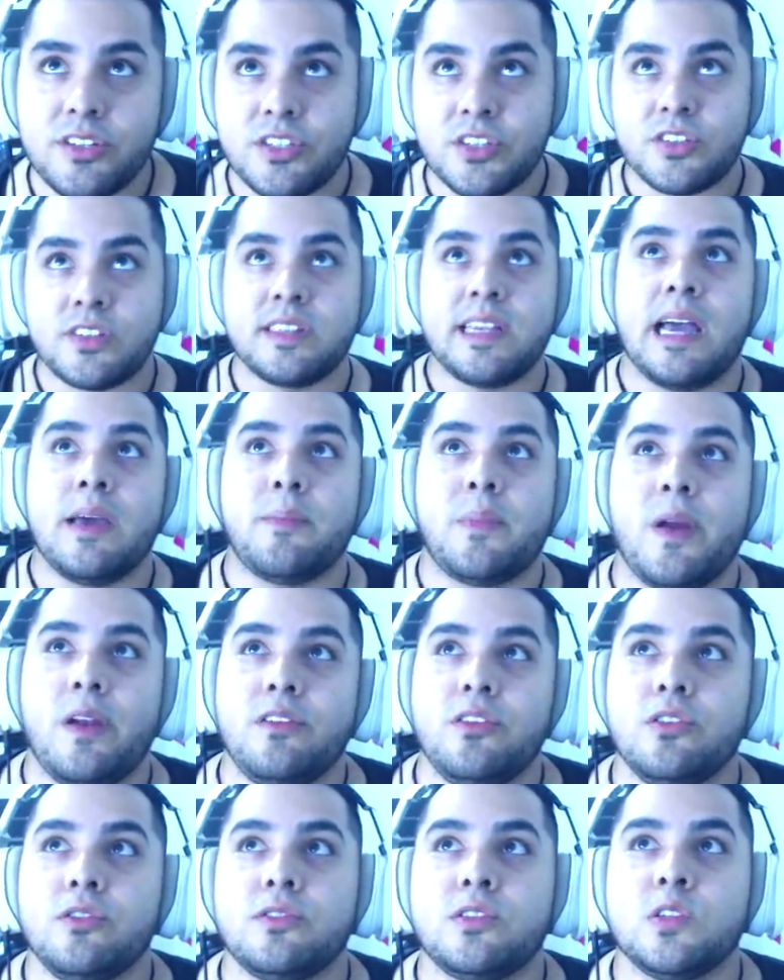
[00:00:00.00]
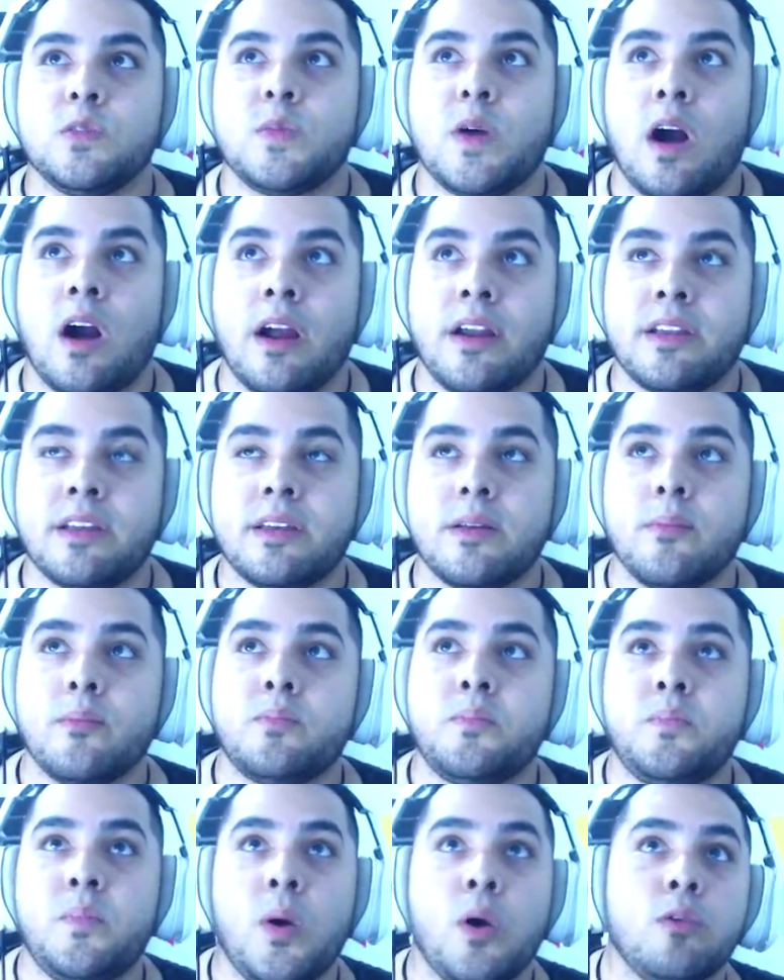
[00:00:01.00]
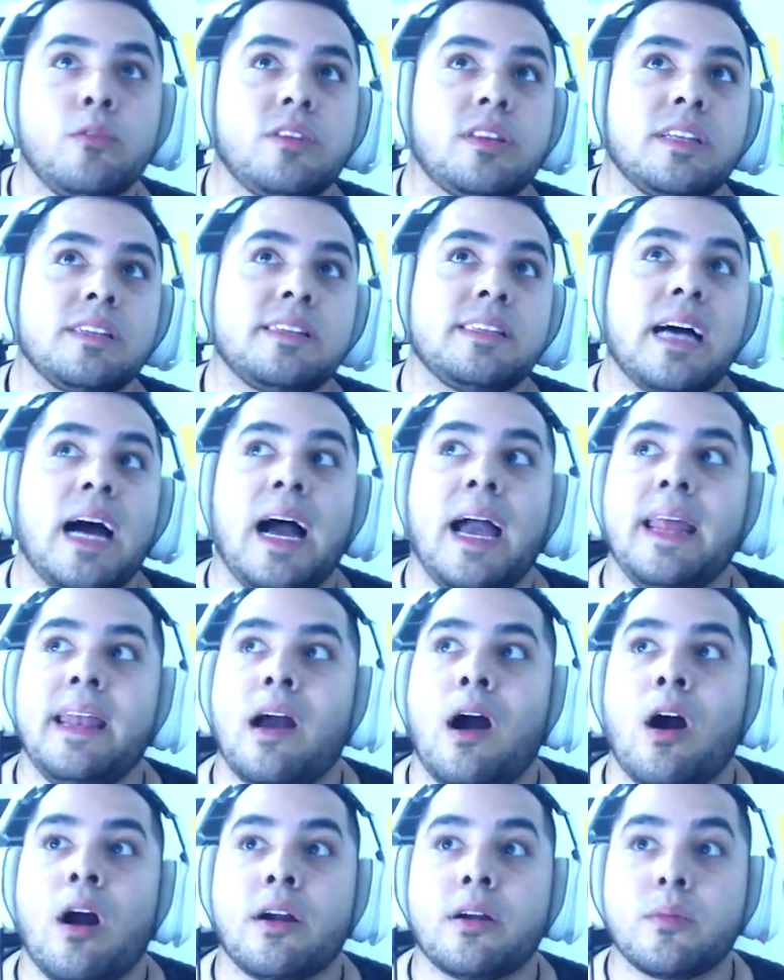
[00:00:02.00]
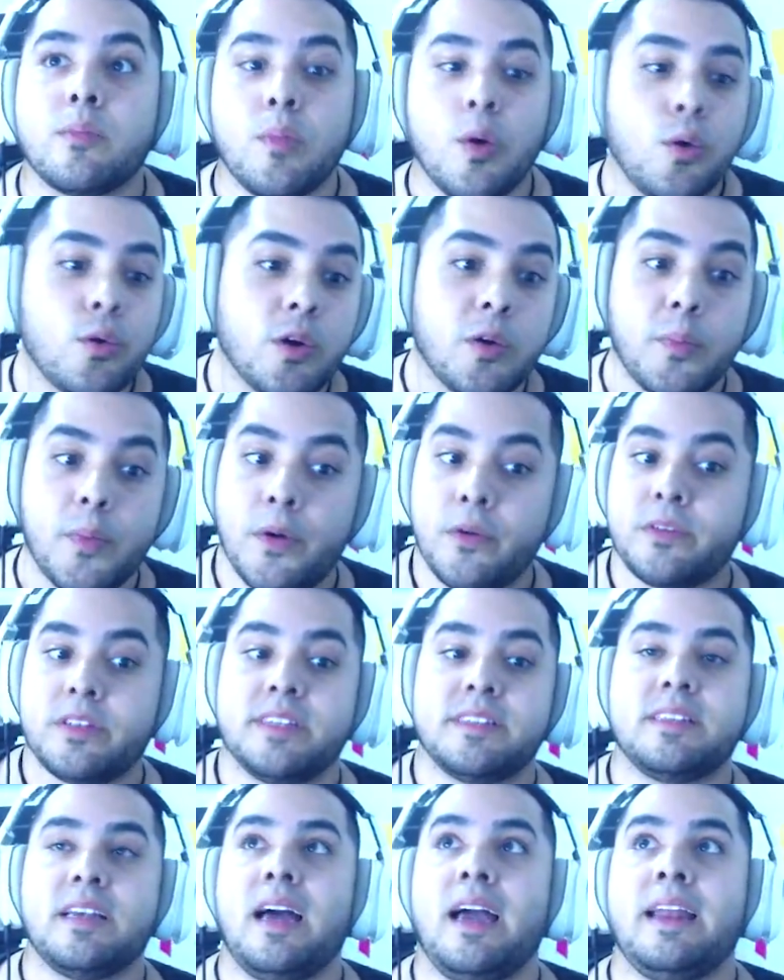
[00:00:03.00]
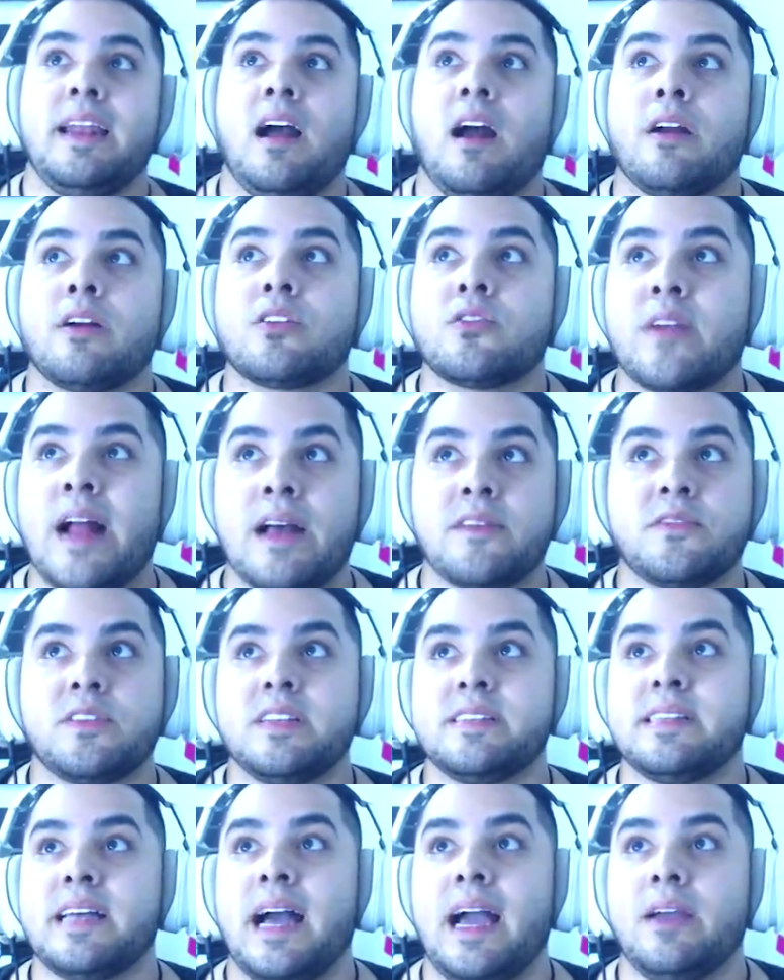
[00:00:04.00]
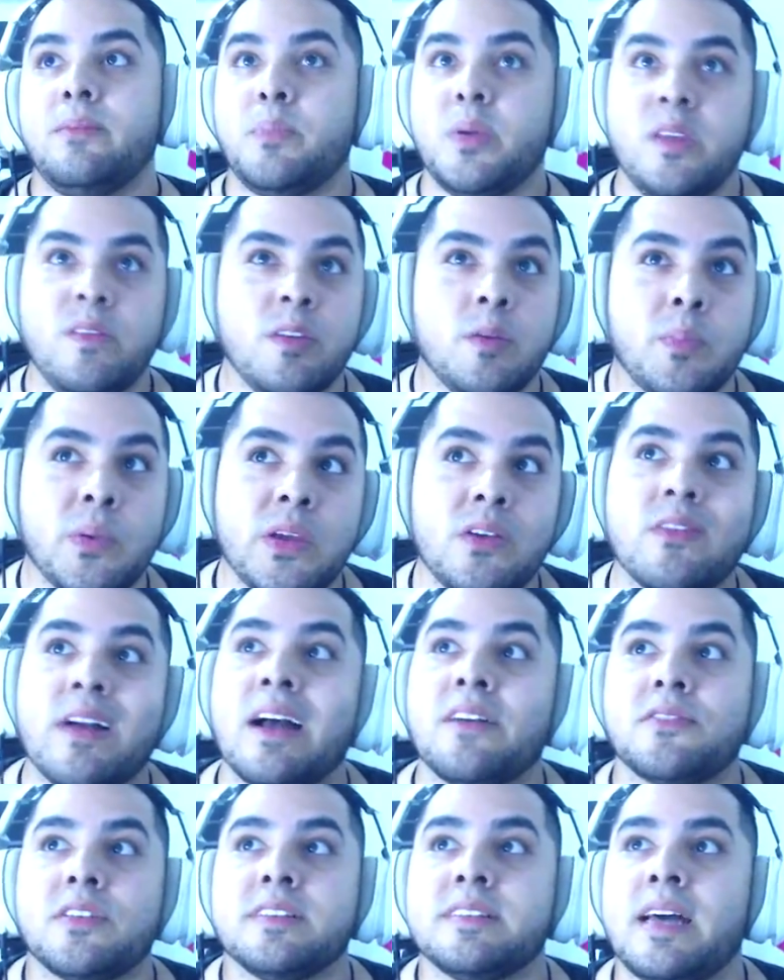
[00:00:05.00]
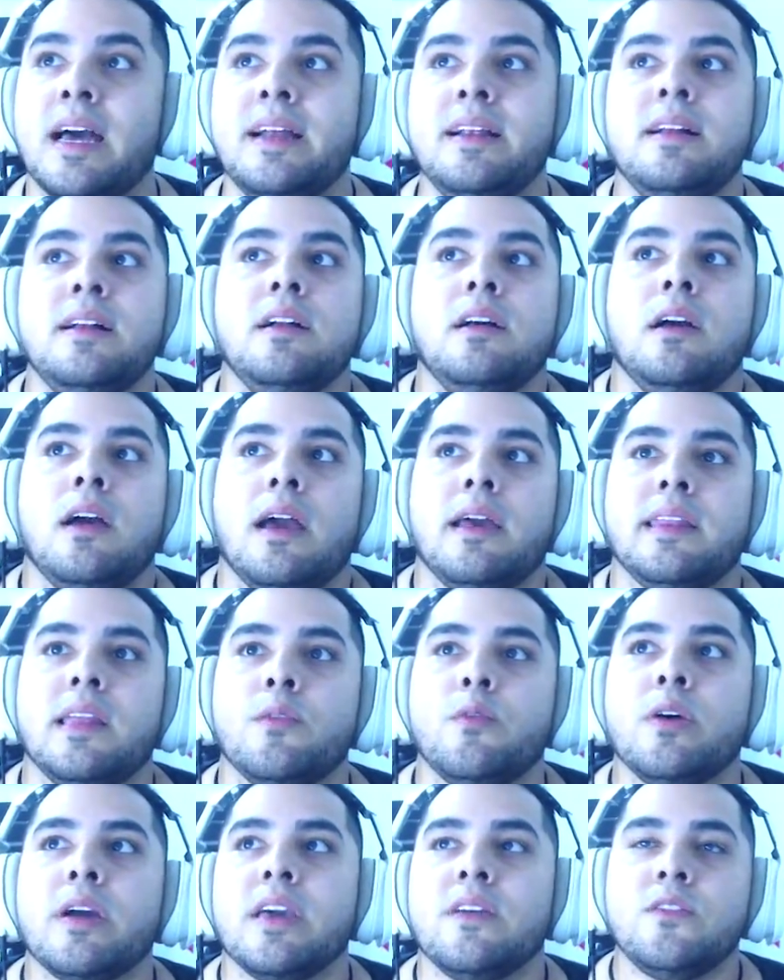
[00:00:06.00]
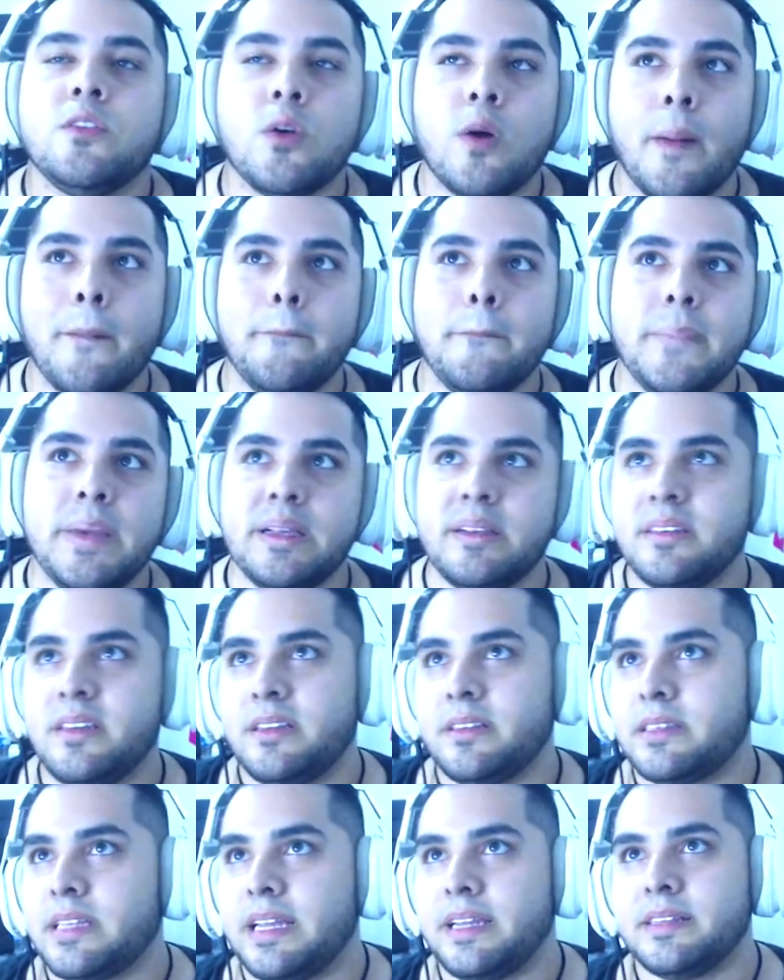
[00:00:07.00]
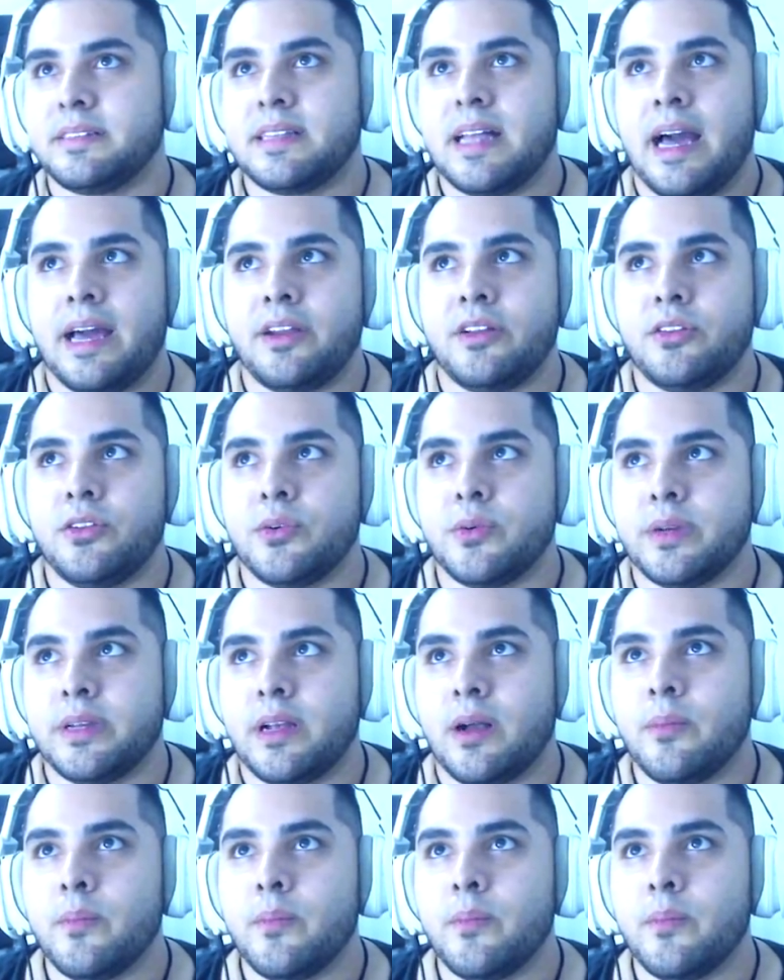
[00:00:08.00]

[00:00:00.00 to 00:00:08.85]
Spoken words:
Just type on YouTube, ARK boat design, ARK motor boat design, ARK raft design, PvP raft design, and they will give you a million things how to do it.